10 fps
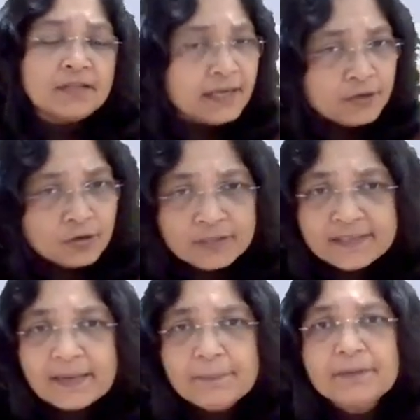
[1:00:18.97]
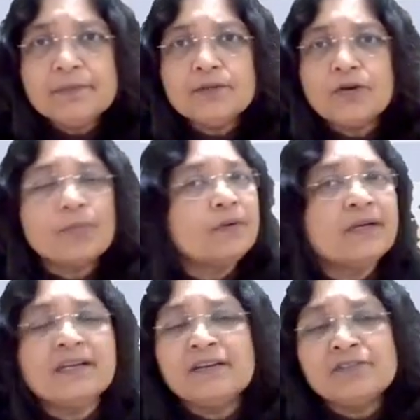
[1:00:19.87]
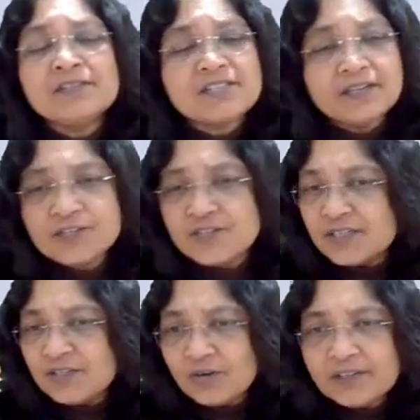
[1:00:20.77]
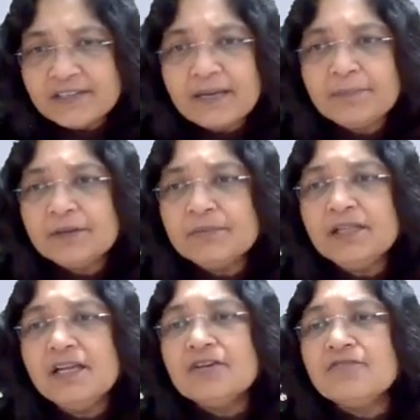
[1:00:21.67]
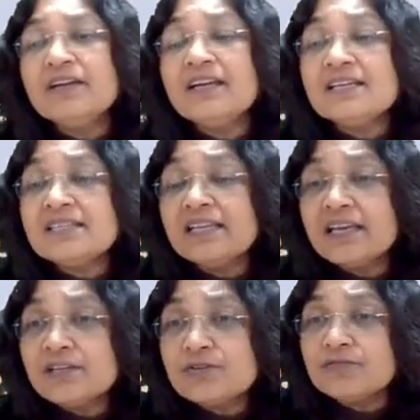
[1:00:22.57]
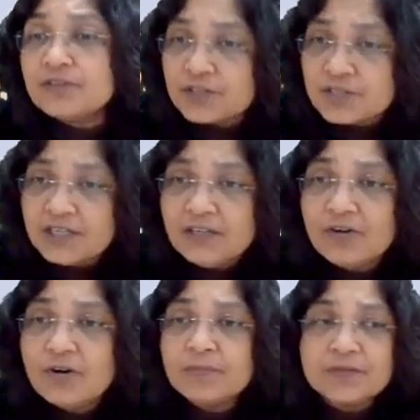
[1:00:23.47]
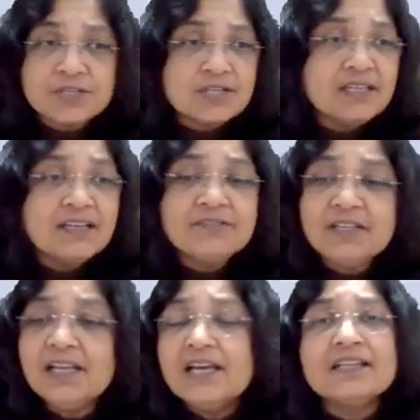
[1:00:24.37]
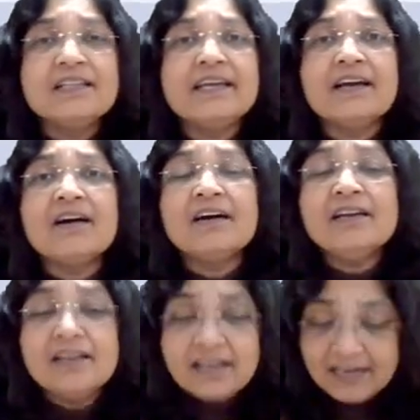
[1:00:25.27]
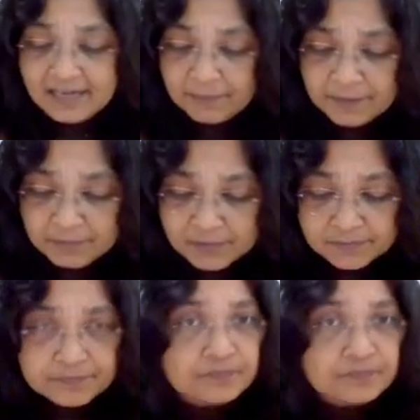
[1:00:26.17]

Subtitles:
they are not adaptable. Corporate level strategies are not adaptable. Whereas in case of functional or operational level, they are adaptable.